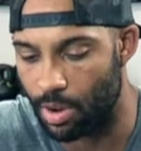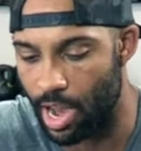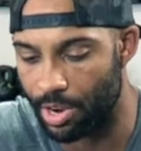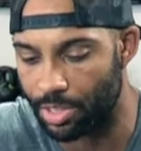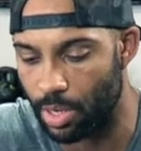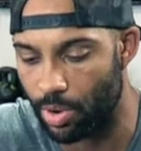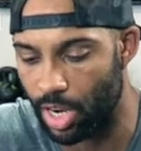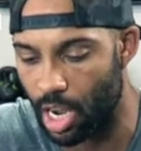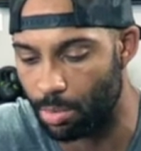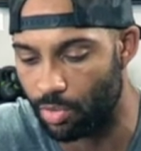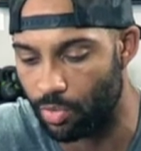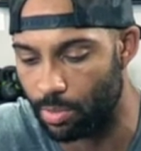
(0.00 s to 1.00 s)
understand where you're
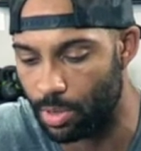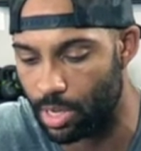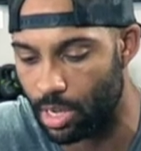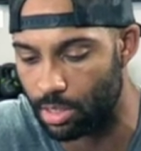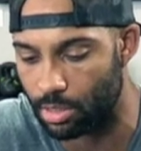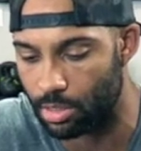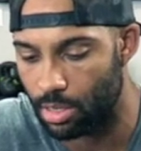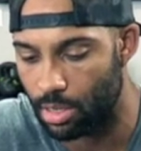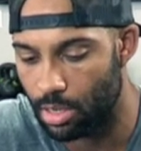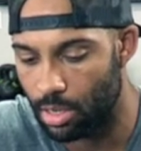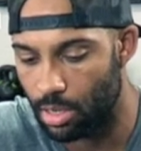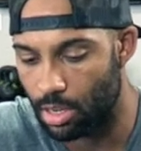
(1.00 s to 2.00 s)
coming from, because
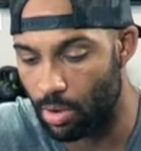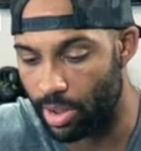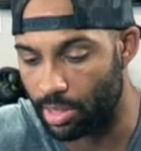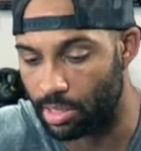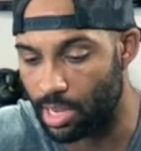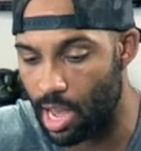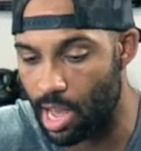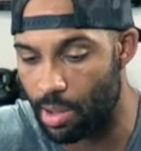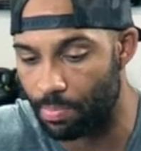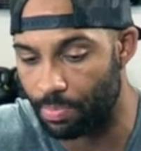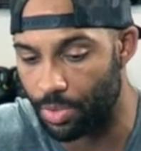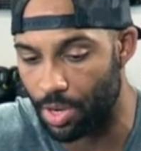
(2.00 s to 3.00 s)
at the
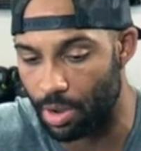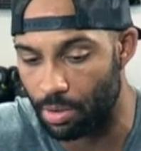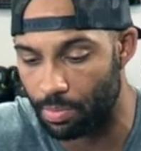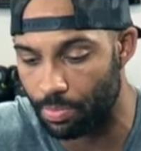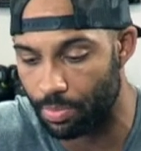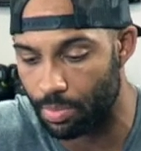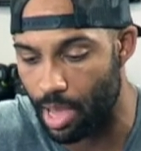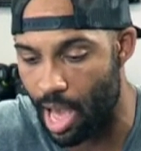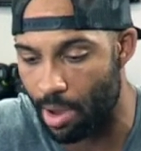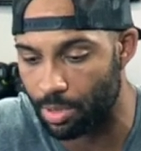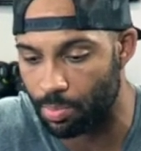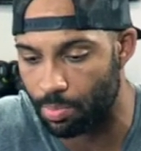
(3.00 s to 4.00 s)
time,
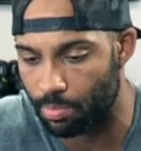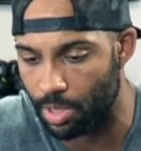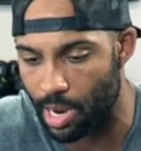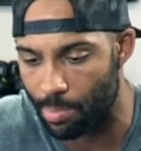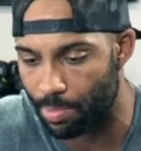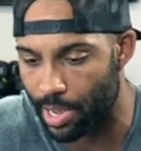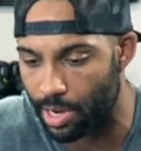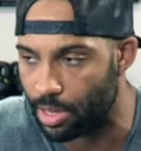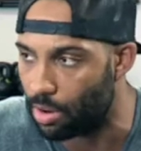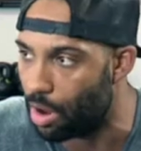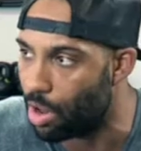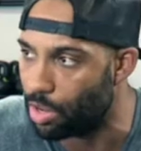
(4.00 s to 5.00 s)
I played
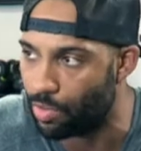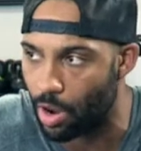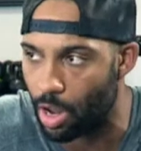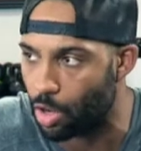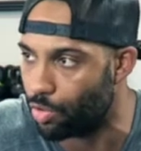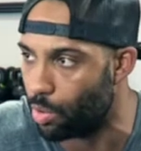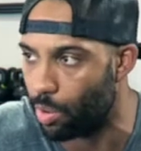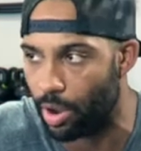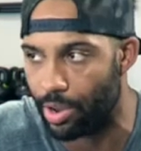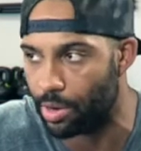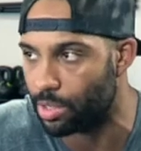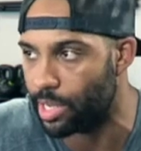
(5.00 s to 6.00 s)
all over the
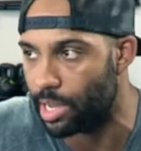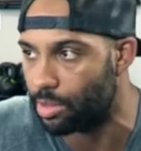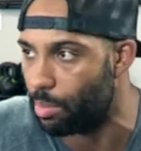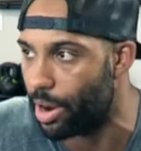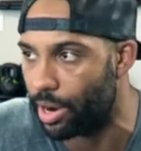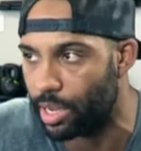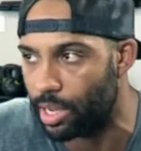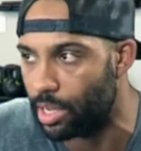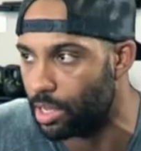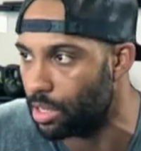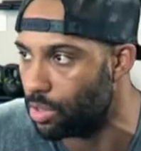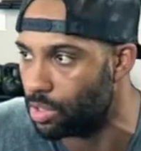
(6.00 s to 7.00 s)
world, South
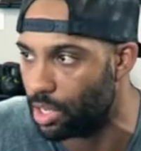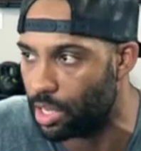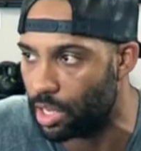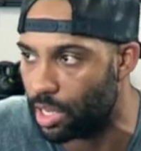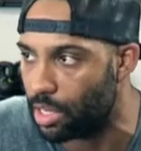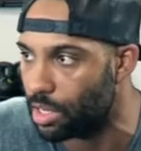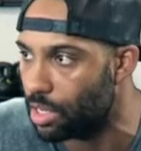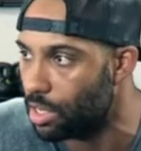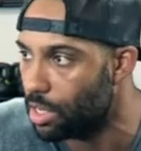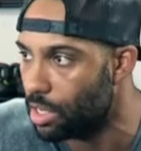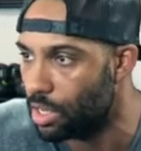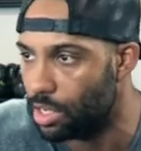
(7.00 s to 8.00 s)
America, New Zealand,
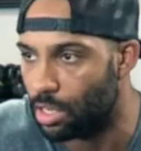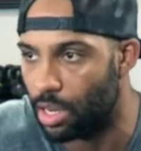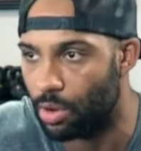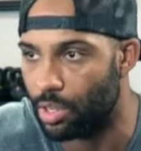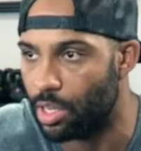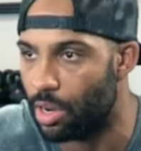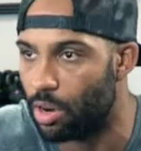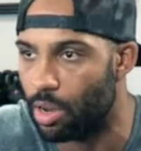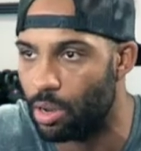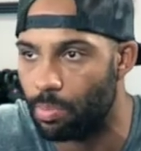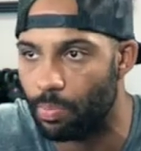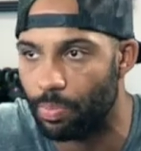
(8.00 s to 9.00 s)

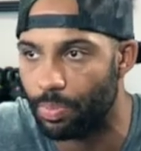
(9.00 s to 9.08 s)
Europe,